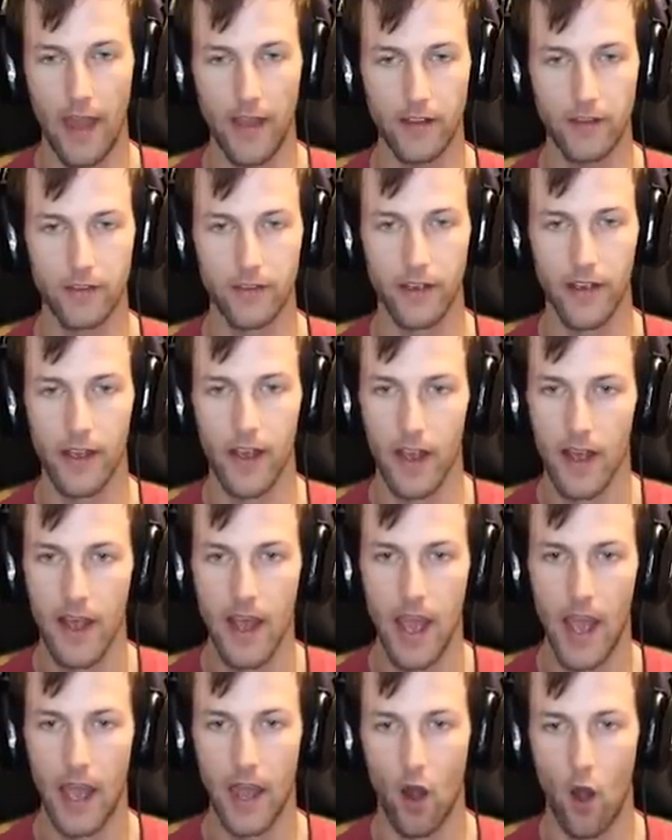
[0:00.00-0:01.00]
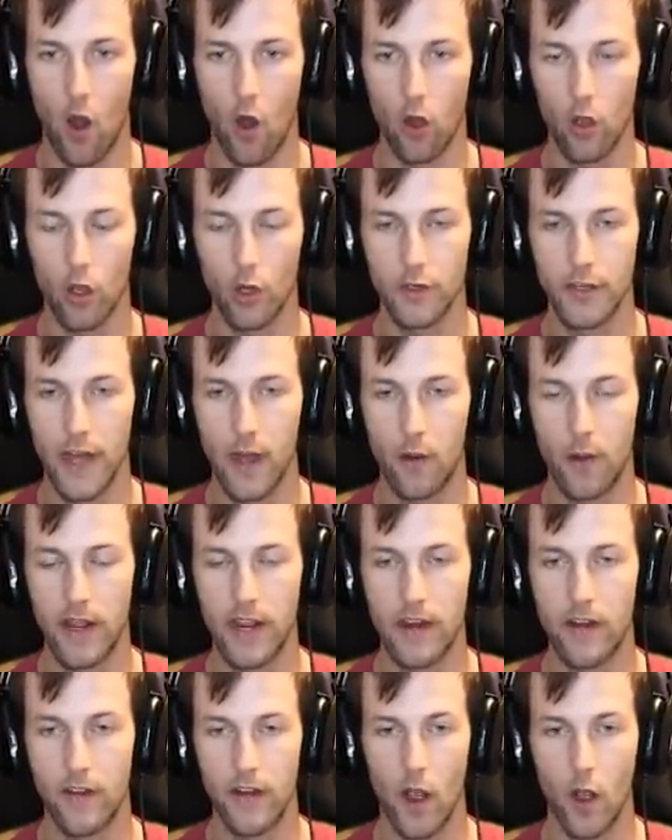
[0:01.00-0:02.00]
the exit. And I'll go down
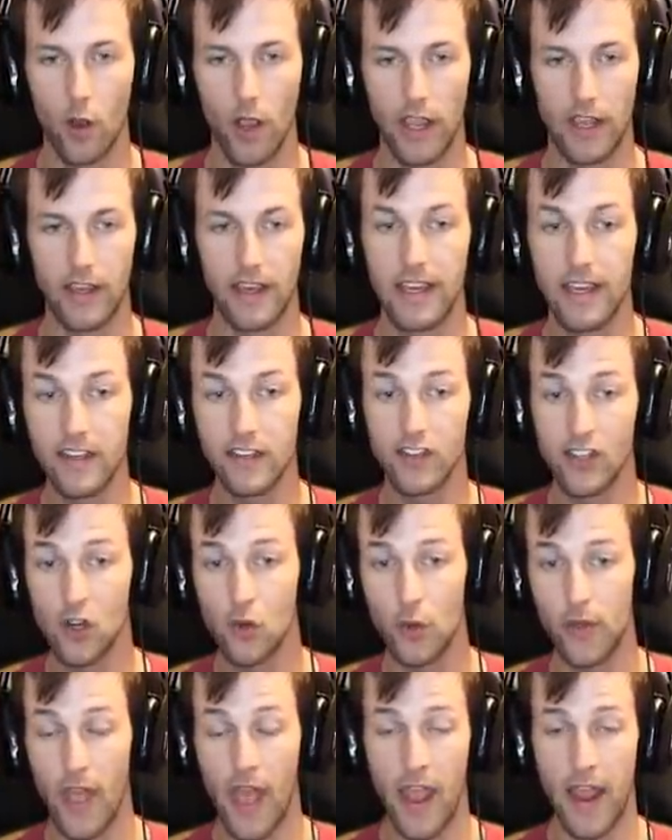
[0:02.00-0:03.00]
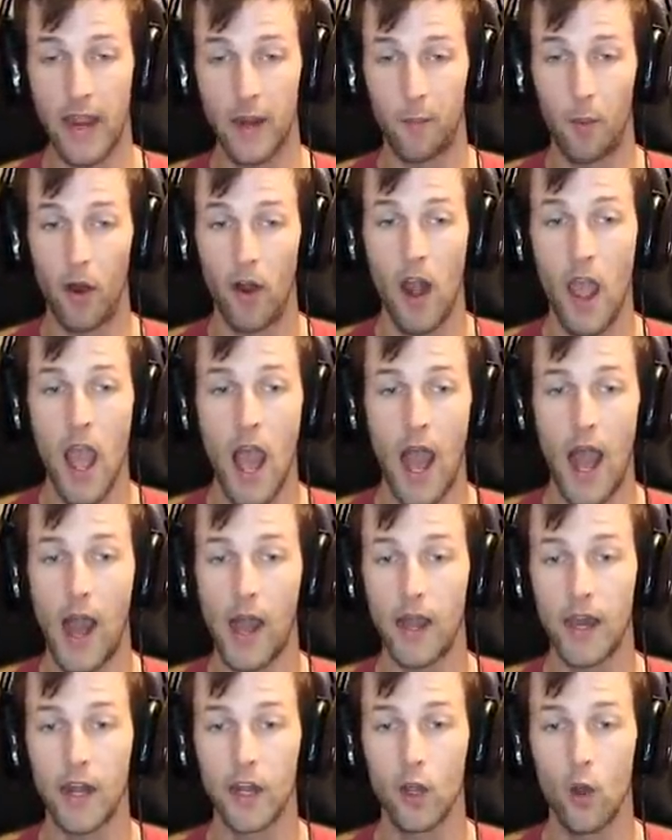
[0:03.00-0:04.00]
here. Okay, he's doing the hammer.
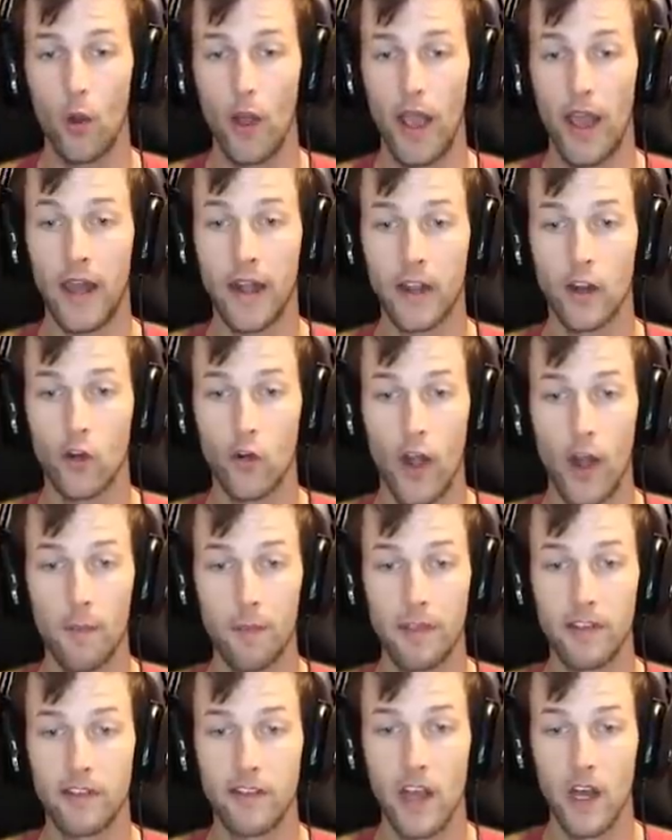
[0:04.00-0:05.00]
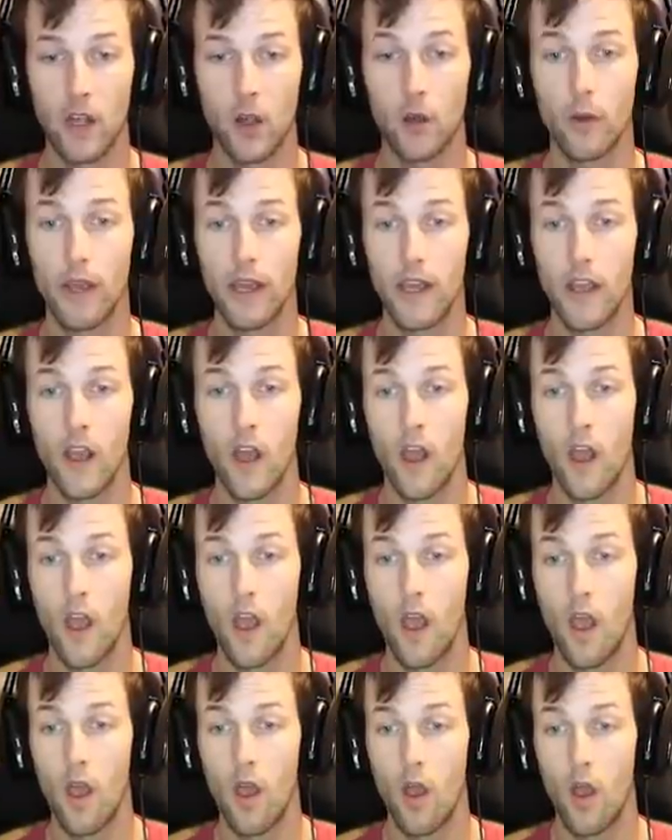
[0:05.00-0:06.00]
I'm gonna go ahead and grab this yellow key.
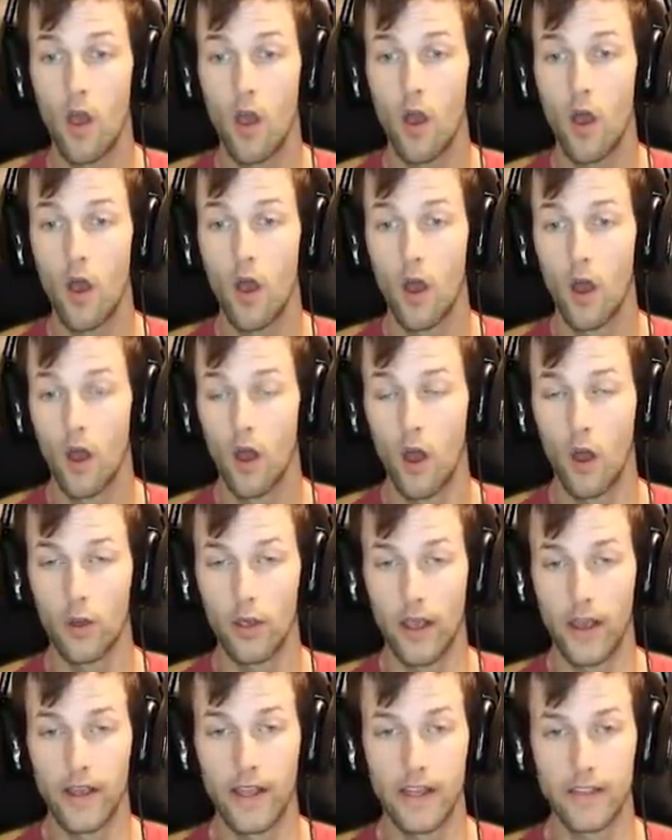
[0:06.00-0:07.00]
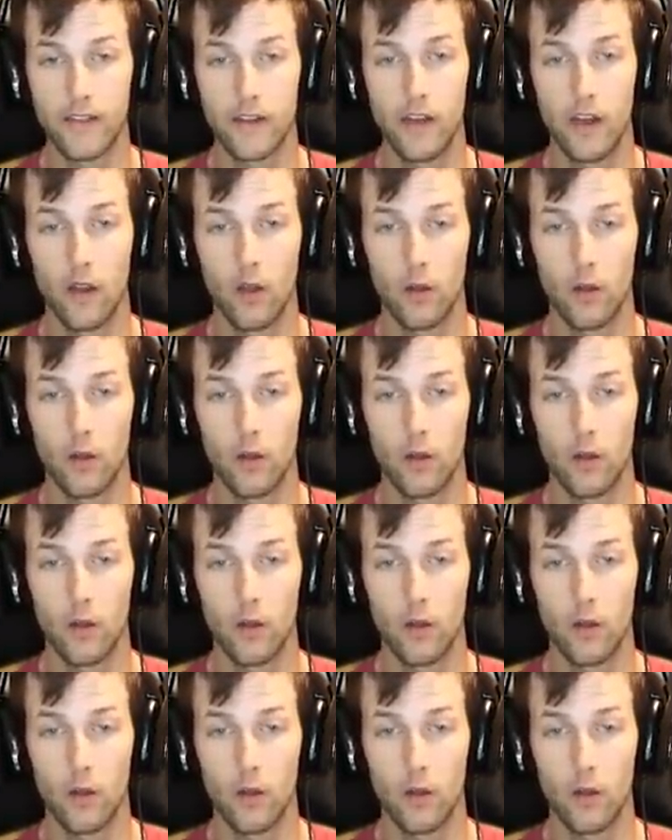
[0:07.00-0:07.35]
Okay, I got the